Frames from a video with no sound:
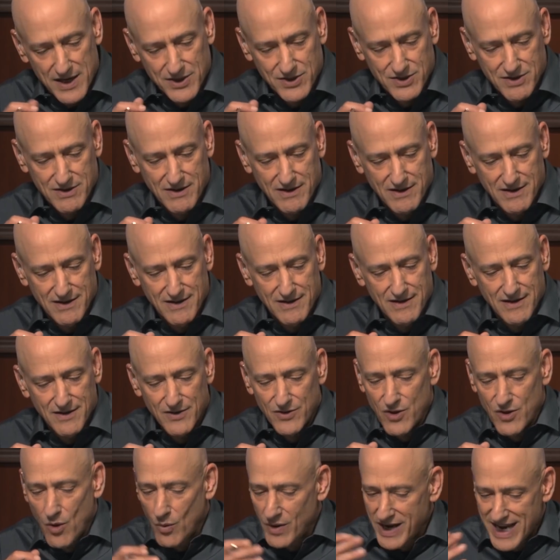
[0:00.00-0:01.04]
Thus,
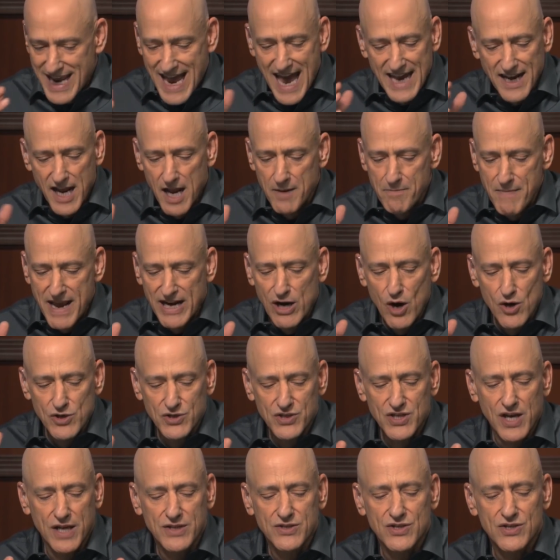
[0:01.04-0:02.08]
though we cannot
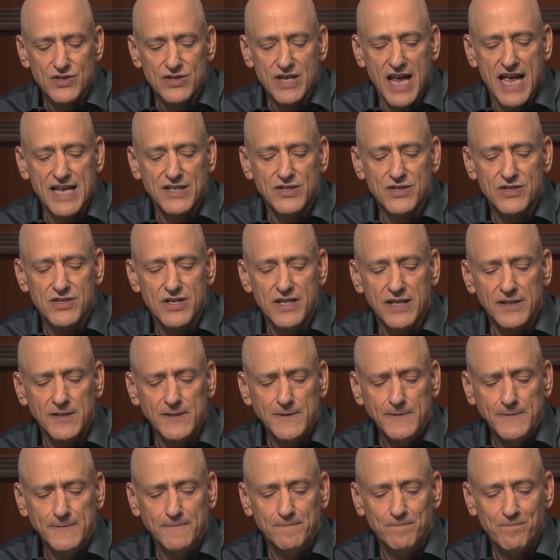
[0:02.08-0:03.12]
make our son stand
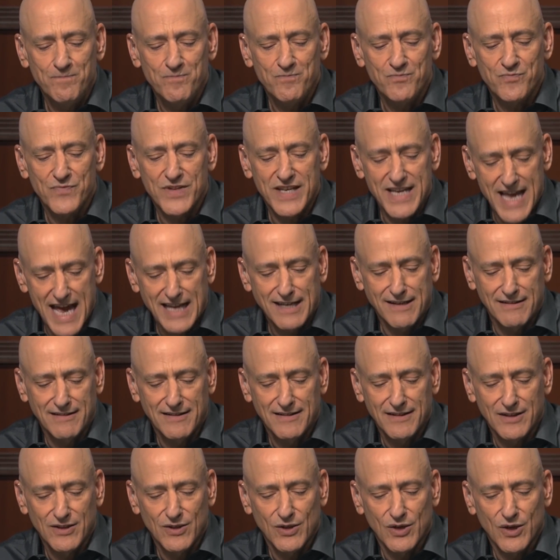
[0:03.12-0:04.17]
still,
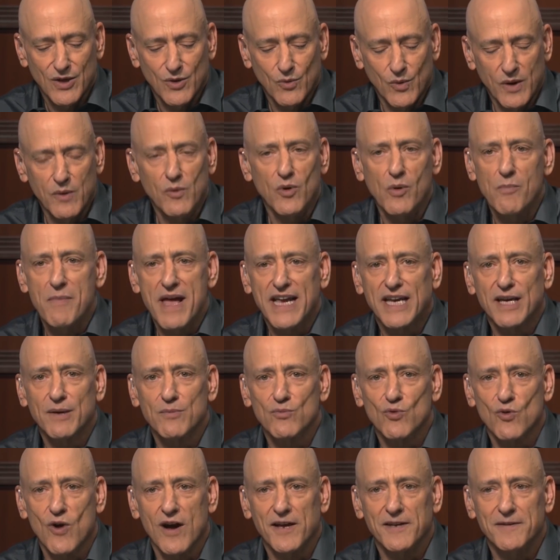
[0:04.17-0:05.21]
yet we will
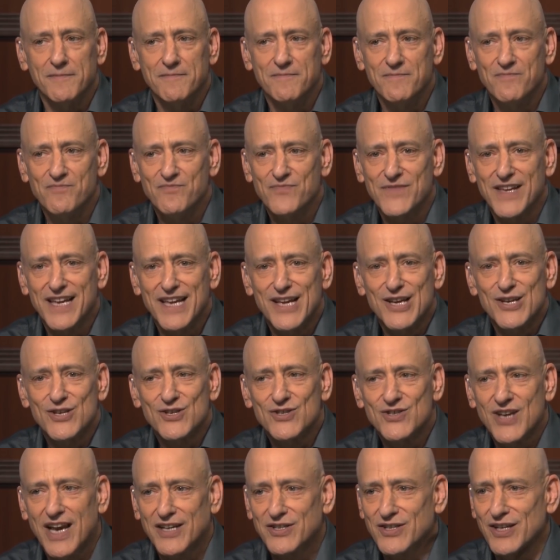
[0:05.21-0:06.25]
make him run.
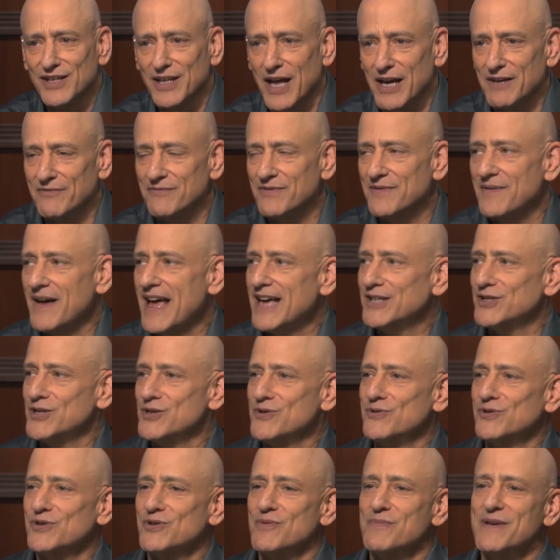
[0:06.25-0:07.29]
Sexy life,
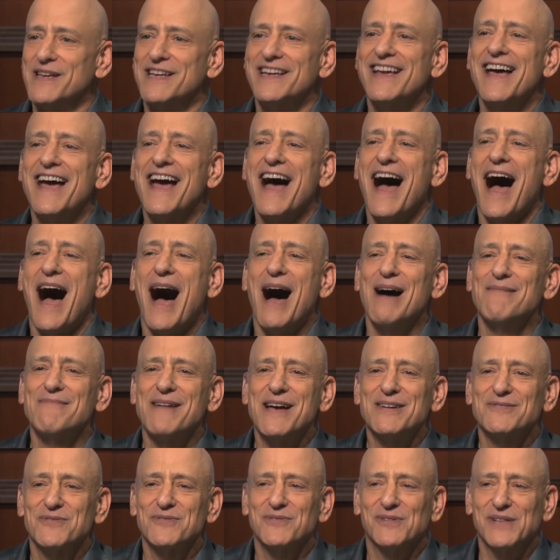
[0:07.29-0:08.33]
as it used to be.
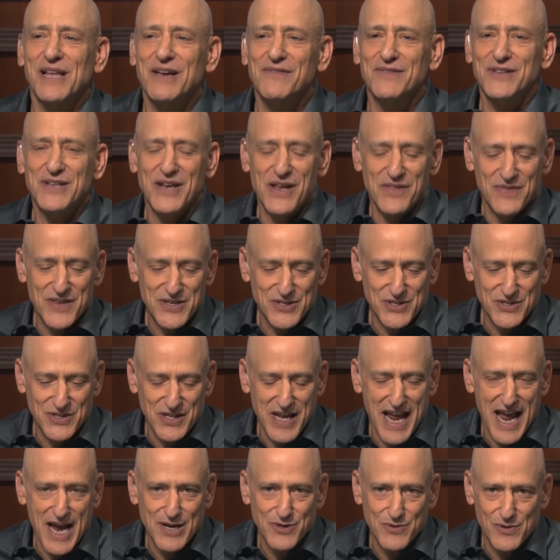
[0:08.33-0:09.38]
I'm Andrew Klavan.
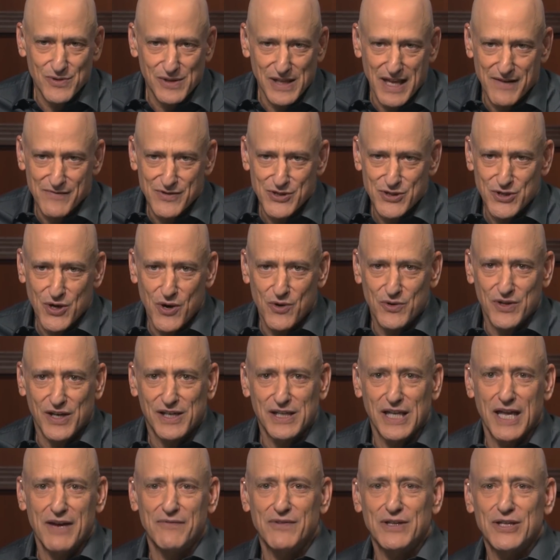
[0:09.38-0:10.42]
This is The Andrew Klavan
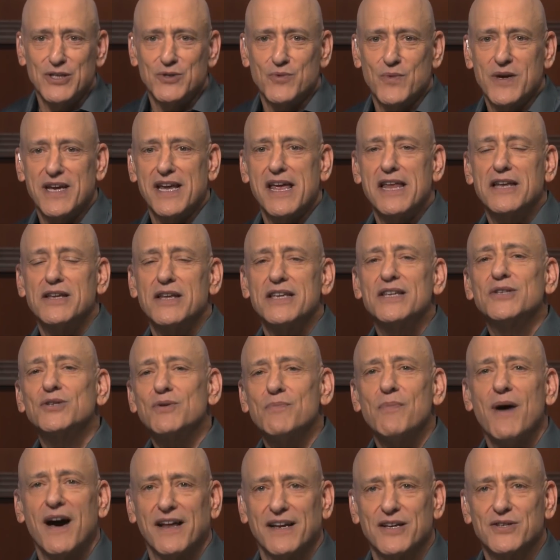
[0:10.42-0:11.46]
Show. The Klavanless weekend
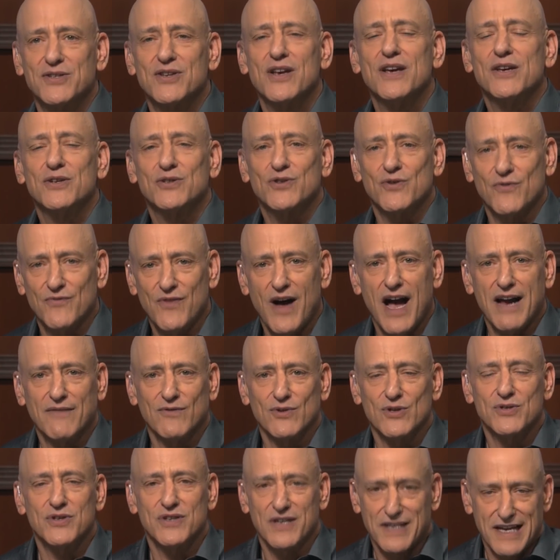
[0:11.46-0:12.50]
is upon us.
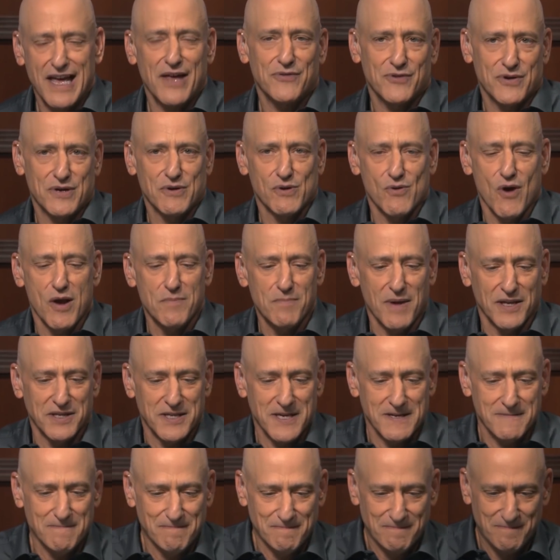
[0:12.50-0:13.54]
Survivors gather here on
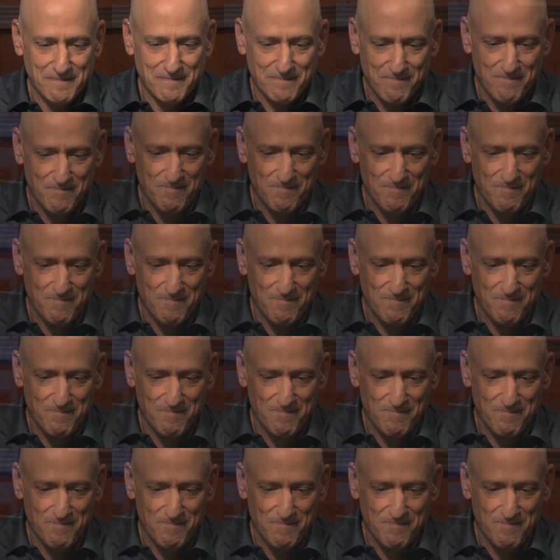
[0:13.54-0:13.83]
Monday.